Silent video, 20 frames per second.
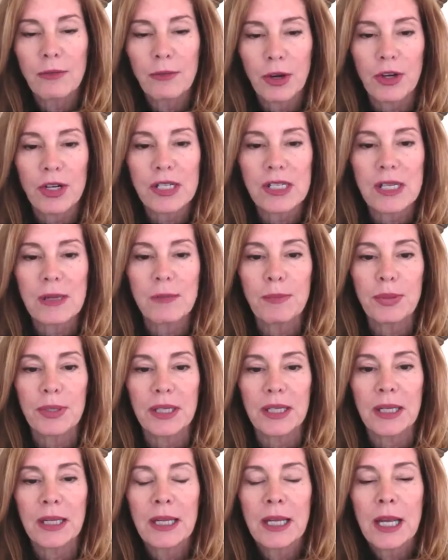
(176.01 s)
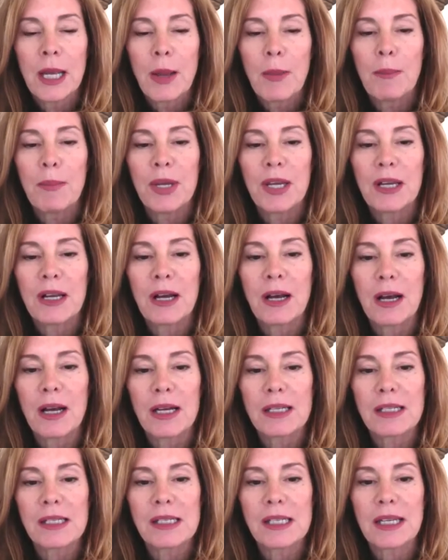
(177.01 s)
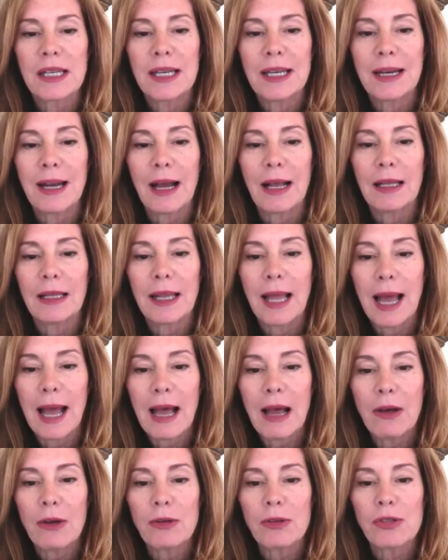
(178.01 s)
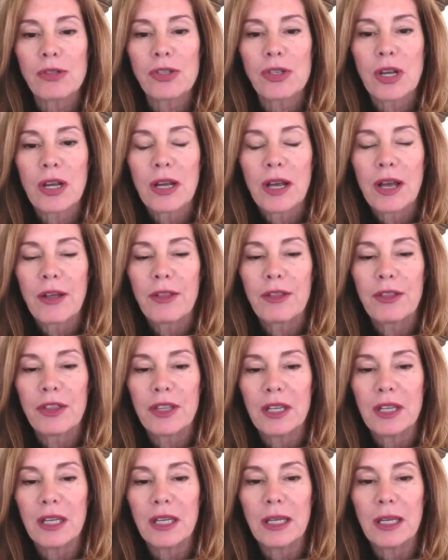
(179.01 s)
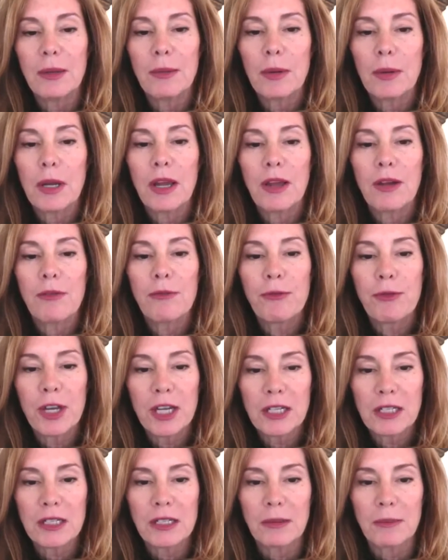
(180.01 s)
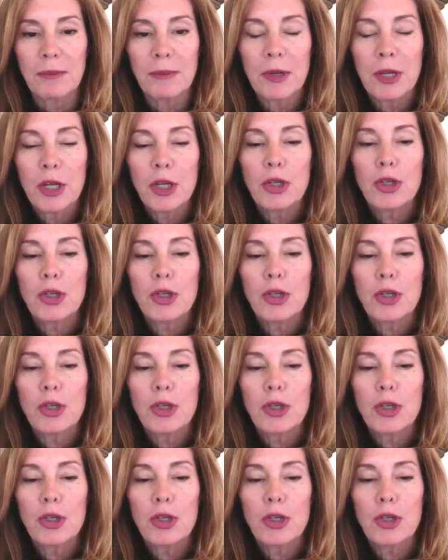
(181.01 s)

Very simply, because it allows the victim